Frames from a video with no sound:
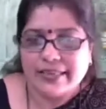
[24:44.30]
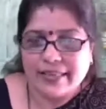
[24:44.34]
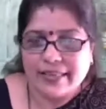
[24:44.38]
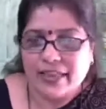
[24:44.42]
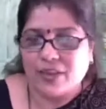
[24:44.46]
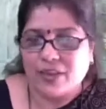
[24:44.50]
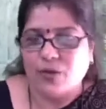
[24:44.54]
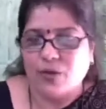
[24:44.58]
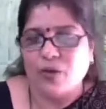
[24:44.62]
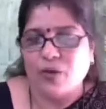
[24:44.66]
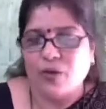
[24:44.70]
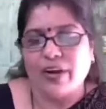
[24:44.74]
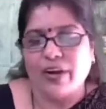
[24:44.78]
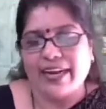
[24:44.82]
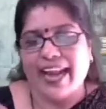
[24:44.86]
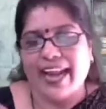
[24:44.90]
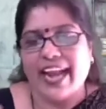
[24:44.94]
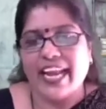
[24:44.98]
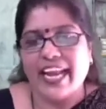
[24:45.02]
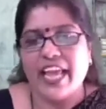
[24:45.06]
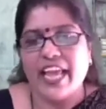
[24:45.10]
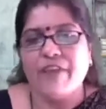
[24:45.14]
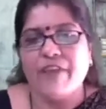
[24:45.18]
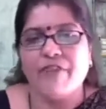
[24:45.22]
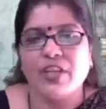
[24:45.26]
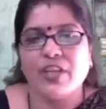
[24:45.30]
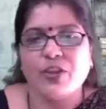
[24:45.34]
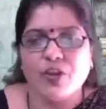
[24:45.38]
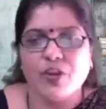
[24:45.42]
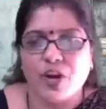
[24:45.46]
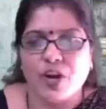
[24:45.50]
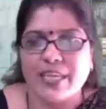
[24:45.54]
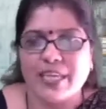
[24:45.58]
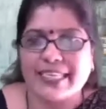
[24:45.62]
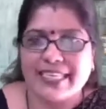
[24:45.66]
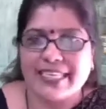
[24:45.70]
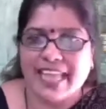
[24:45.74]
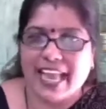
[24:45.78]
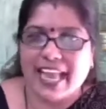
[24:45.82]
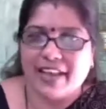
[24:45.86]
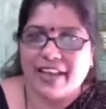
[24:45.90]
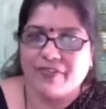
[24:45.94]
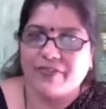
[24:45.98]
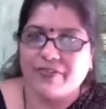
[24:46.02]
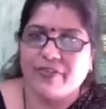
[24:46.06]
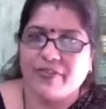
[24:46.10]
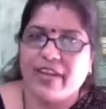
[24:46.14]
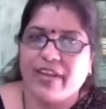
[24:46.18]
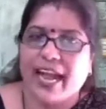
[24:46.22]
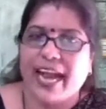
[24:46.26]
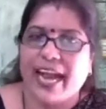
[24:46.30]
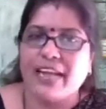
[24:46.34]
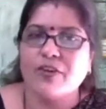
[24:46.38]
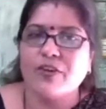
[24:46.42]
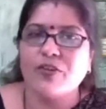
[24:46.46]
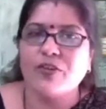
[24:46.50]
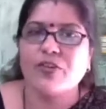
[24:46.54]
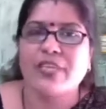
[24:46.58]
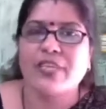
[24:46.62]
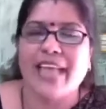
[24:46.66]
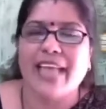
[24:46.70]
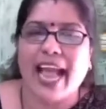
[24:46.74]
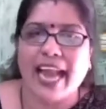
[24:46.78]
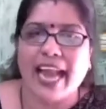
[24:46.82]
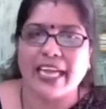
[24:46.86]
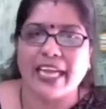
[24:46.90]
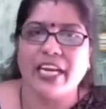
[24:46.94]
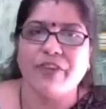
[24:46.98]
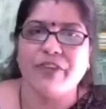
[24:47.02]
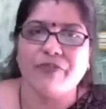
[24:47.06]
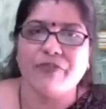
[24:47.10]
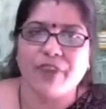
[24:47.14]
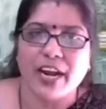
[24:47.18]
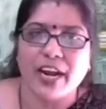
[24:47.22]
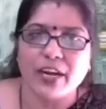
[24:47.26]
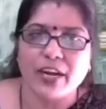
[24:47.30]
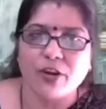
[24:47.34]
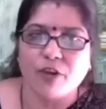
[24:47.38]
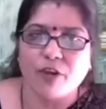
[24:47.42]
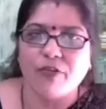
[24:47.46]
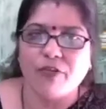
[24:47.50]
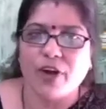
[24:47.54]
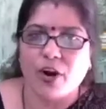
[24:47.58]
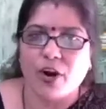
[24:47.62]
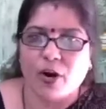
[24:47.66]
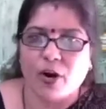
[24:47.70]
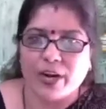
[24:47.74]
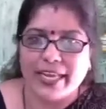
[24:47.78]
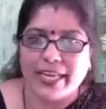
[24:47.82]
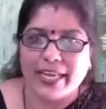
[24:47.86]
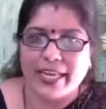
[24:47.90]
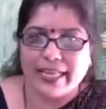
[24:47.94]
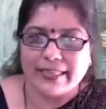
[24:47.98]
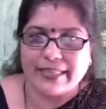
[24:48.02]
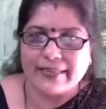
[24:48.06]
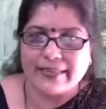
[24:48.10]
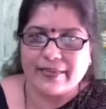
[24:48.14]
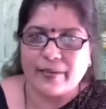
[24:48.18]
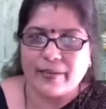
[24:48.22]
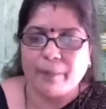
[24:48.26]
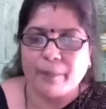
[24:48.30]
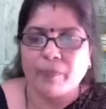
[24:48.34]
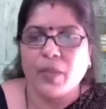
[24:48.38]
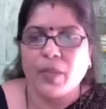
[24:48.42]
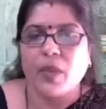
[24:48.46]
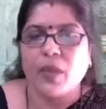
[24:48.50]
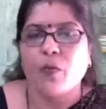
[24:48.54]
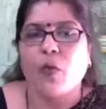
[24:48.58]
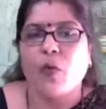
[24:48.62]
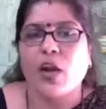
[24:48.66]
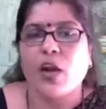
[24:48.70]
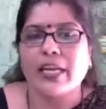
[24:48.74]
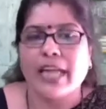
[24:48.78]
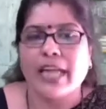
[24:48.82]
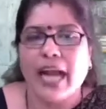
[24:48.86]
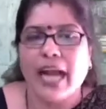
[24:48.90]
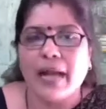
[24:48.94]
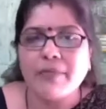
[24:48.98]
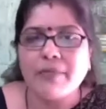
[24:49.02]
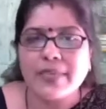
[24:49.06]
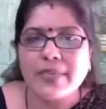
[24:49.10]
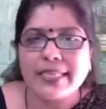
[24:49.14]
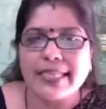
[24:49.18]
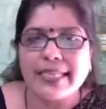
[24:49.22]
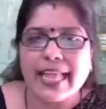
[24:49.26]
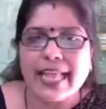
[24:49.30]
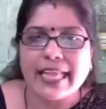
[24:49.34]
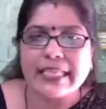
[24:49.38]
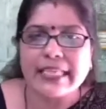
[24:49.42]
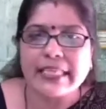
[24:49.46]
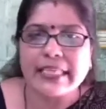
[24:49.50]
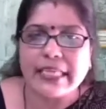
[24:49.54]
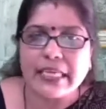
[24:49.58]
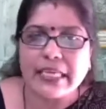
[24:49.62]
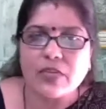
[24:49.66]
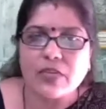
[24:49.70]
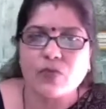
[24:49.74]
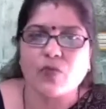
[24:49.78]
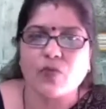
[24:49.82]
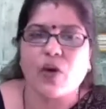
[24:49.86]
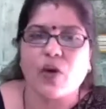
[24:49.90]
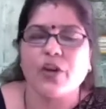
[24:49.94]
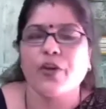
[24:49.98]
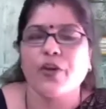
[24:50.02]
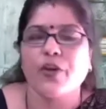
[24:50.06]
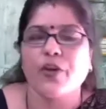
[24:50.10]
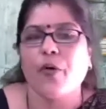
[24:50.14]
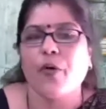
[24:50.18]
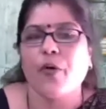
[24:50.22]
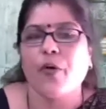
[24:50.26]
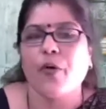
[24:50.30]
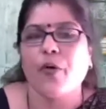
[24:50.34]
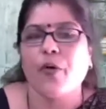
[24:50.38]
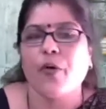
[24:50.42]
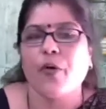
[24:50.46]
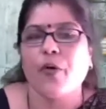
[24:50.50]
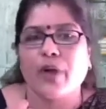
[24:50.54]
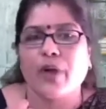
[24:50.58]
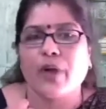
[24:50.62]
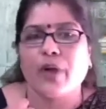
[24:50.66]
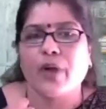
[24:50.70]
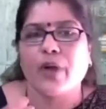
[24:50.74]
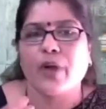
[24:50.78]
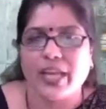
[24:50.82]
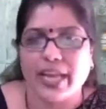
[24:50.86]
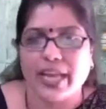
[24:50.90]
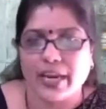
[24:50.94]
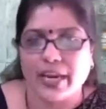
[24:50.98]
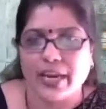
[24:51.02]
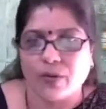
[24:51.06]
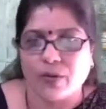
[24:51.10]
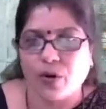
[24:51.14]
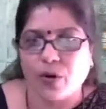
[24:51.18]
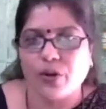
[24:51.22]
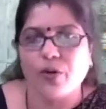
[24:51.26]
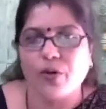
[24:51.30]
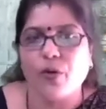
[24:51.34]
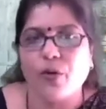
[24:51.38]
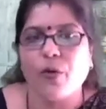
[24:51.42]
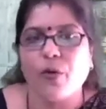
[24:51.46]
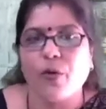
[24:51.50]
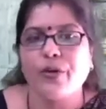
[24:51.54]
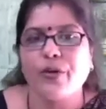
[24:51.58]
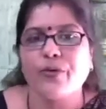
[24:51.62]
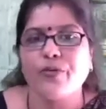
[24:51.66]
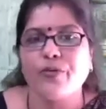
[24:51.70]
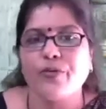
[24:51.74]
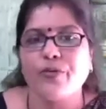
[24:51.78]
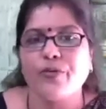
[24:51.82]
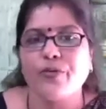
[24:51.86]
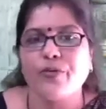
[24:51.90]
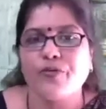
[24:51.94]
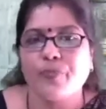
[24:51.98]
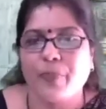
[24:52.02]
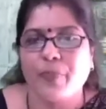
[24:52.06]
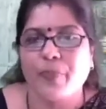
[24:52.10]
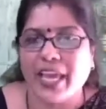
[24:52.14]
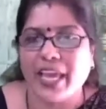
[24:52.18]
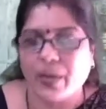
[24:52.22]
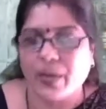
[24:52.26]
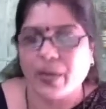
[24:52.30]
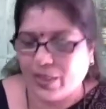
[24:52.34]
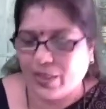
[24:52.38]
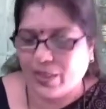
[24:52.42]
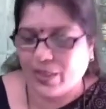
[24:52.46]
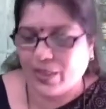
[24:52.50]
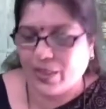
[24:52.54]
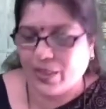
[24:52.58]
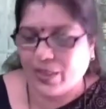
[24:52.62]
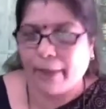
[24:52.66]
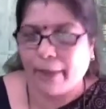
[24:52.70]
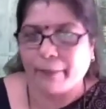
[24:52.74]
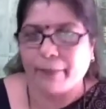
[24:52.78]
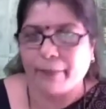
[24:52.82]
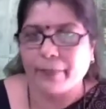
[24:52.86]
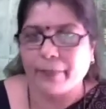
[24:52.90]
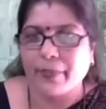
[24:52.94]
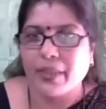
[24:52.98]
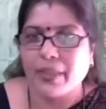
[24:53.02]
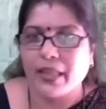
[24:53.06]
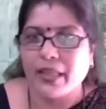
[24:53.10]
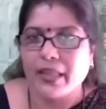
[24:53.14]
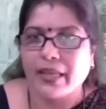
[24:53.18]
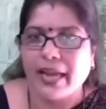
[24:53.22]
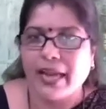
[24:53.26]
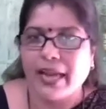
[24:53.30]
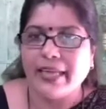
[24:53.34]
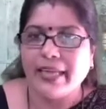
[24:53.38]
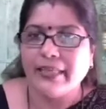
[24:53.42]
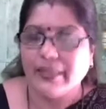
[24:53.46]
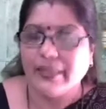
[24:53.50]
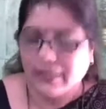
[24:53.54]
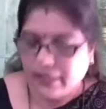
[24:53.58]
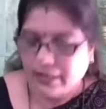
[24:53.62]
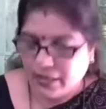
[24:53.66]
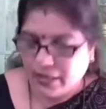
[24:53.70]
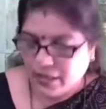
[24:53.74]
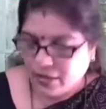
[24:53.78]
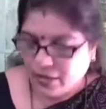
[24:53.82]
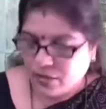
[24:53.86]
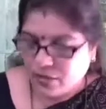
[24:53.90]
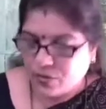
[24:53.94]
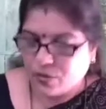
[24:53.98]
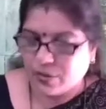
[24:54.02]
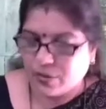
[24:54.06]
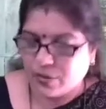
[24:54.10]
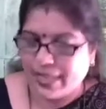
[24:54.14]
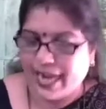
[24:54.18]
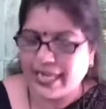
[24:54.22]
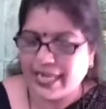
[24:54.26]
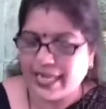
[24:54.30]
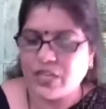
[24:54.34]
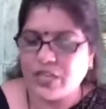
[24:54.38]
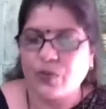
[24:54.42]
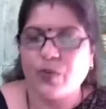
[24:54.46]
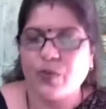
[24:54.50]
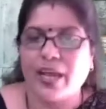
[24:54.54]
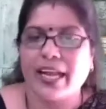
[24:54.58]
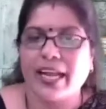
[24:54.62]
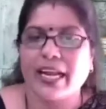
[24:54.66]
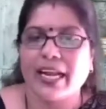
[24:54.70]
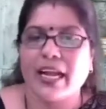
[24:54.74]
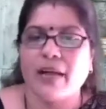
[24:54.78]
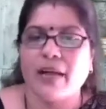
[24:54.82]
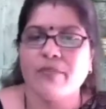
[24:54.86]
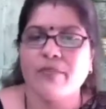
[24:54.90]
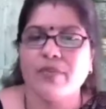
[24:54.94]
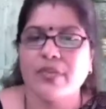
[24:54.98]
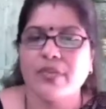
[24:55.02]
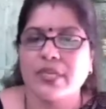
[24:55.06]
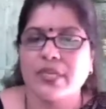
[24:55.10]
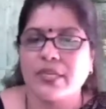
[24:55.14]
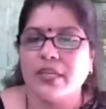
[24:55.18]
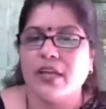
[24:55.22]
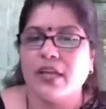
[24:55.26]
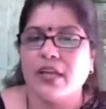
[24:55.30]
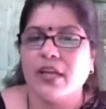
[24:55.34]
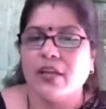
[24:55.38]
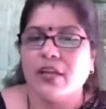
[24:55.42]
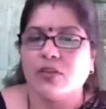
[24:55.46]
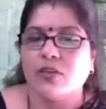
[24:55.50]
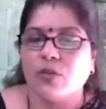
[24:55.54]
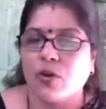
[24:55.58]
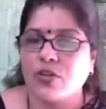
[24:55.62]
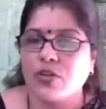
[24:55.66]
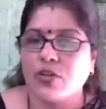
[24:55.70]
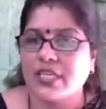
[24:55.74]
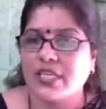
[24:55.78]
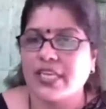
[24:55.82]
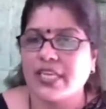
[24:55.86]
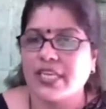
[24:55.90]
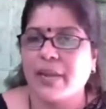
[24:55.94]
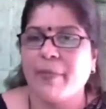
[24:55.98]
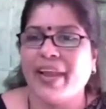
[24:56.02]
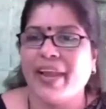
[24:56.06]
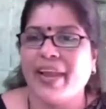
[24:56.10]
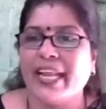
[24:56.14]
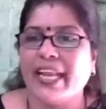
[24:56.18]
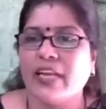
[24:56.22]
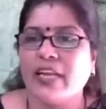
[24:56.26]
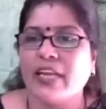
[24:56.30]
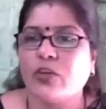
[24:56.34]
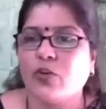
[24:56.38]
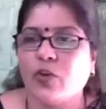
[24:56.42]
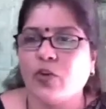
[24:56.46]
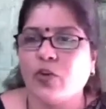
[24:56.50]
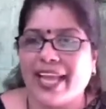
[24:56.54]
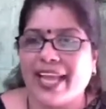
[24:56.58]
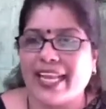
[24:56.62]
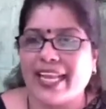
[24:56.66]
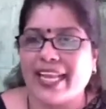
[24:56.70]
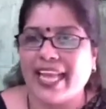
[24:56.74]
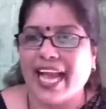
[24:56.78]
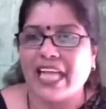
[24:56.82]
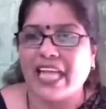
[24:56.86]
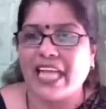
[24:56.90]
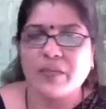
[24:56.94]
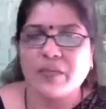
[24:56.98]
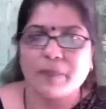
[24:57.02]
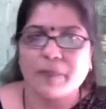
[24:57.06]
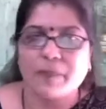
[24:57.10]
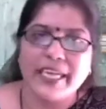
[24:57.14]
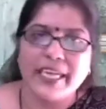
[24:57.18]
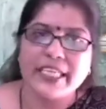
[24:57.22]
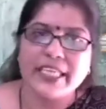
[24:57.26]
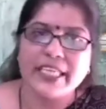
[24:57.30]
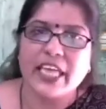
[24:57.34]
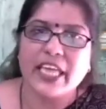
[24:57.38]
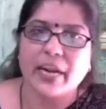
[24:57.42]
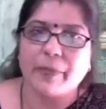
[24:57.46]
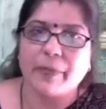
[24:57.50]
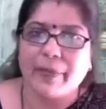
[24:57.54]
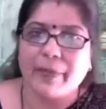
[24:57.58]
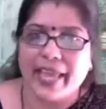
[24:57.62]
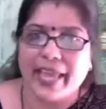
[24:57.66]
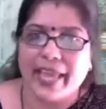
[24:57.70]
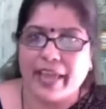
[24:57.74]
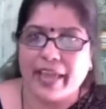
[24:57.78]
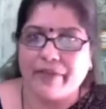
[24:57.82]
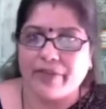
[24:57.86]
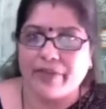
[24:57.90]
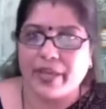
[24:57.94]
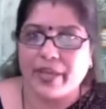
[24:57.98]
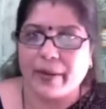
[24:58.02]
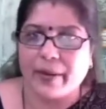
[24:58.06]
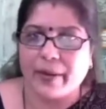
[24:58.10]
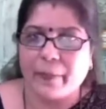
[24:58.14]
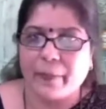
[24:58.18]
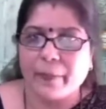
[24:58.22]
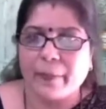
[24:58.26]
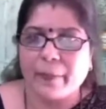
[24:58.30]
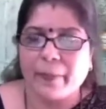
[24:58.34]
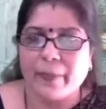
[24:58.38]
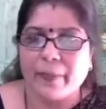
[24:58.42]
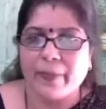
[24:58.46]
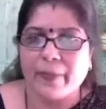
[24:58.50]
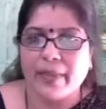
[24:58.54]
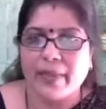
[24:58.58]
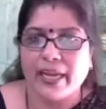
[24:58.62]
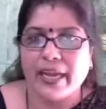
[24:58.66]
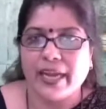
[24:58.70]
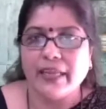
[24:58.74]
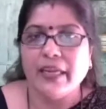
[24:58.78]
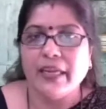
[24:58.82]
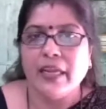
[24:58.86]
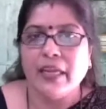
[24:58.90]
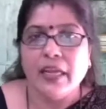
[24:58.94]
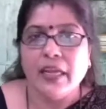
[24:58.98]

uh, you know ready with yourself and you stand in front of an audience what comes next is what you're going to communicate what you're going to speak with them right so that is where comes those remaining two areas speech and behavior right